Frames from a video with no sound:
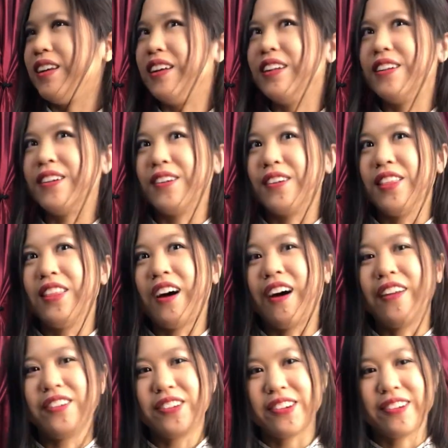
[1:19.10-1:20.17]
you know,
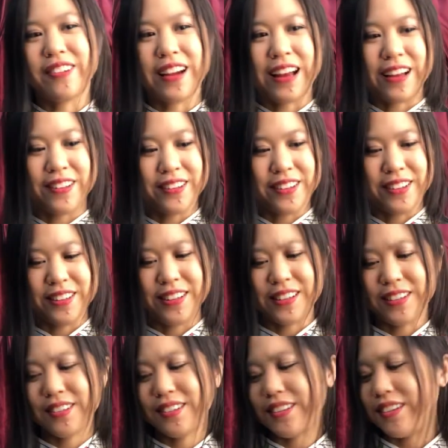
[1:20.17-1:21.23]
lounge around on
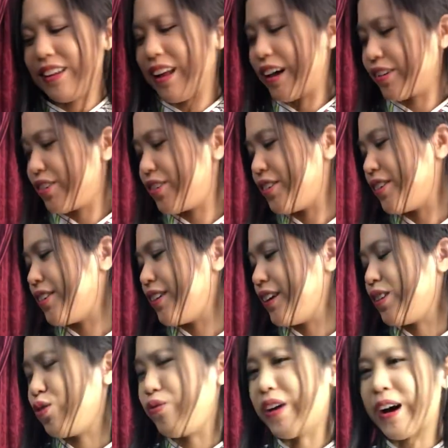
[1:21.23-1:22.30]
this
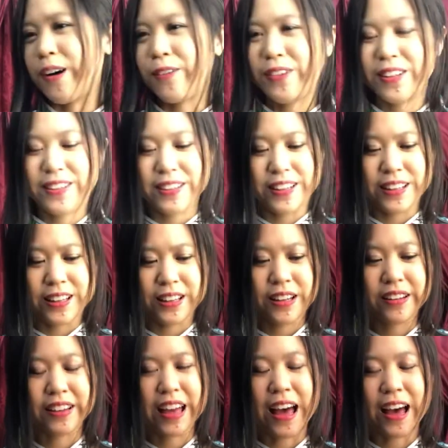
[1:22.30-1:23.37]
luxurious velvety
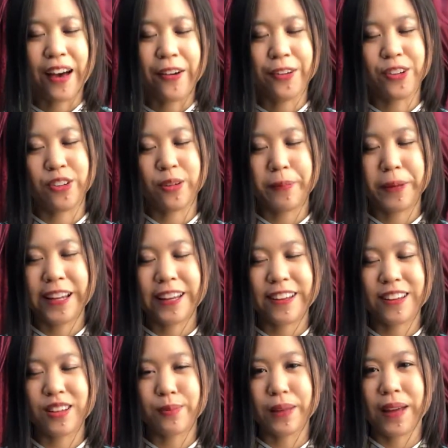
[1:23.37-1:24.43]
couch
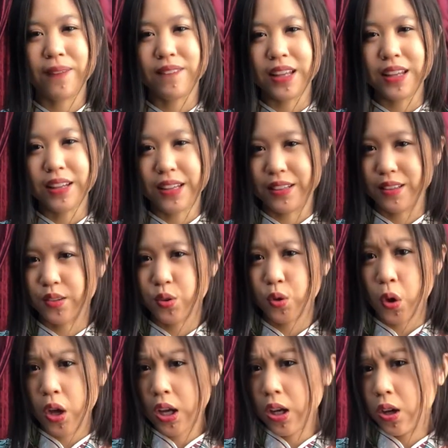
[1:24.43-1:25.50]
because my minions
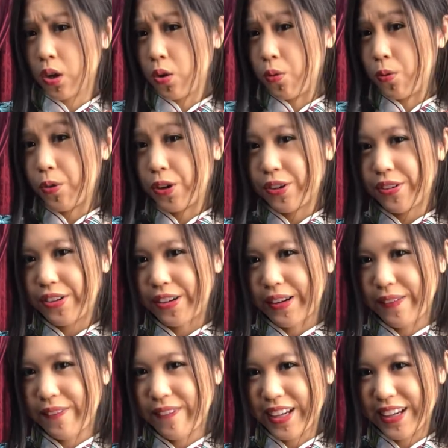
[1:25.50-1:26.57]

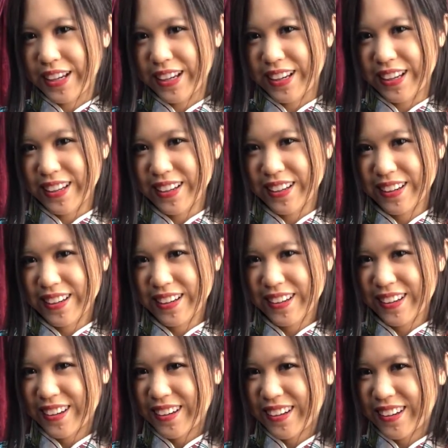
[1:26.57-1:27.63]
worship me.
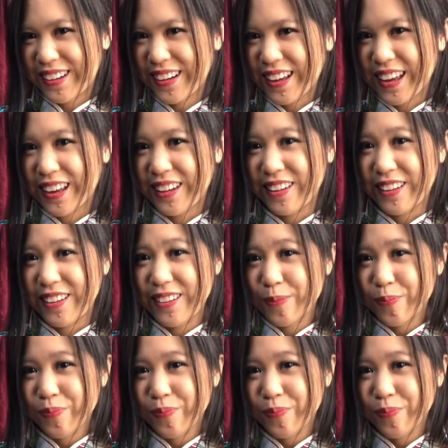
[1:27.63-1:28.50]
And